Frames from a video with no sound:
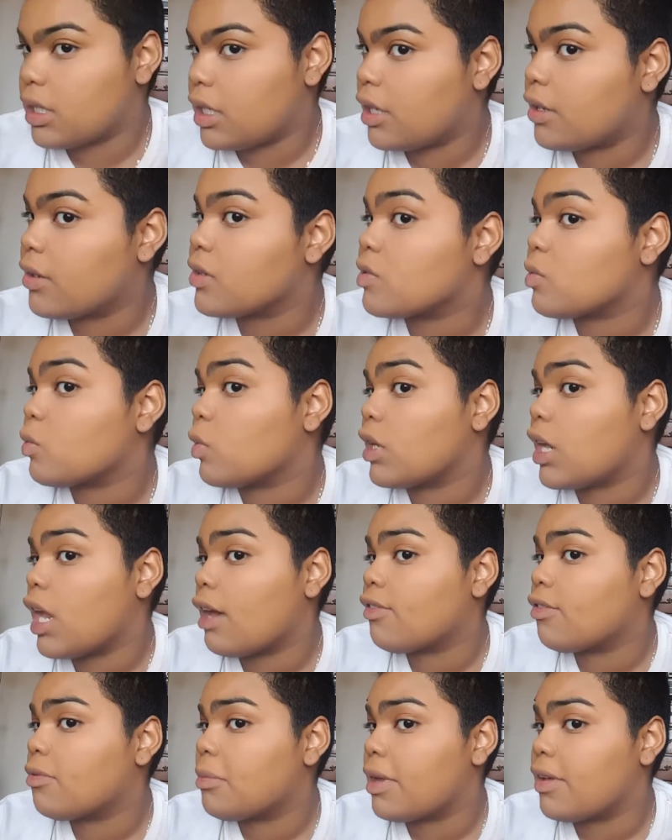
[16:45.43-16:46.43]
Here is one
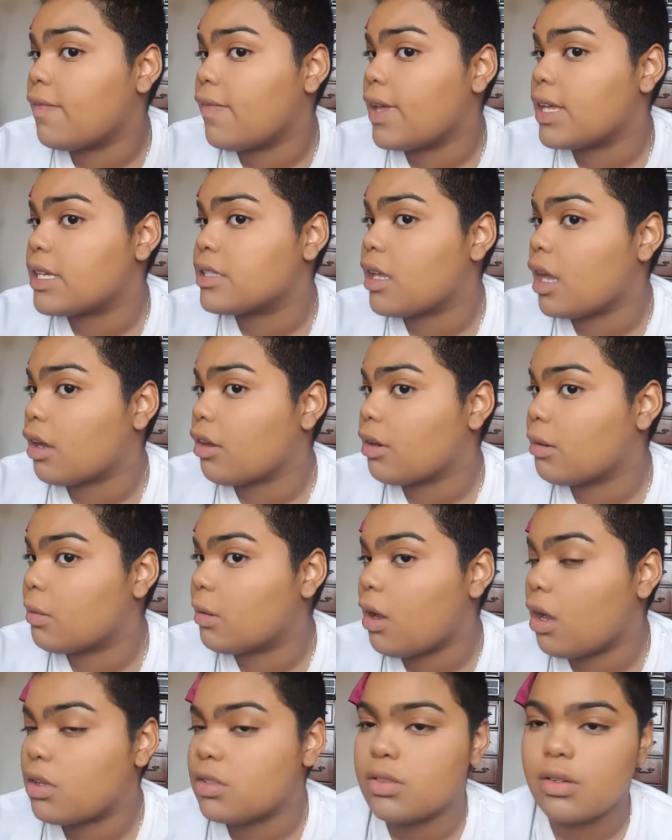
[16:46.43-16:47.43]
half of my face not
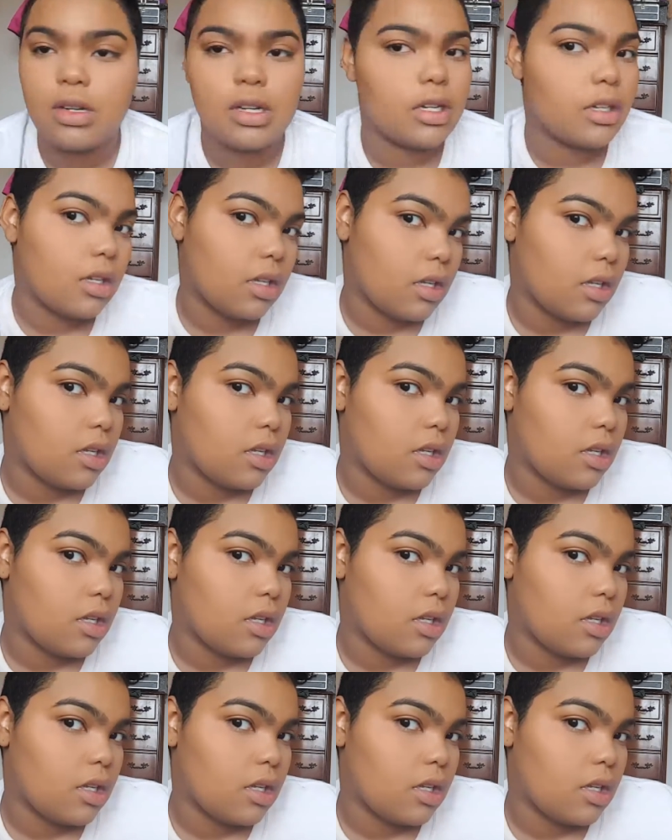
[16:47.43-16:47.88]
cream contoured.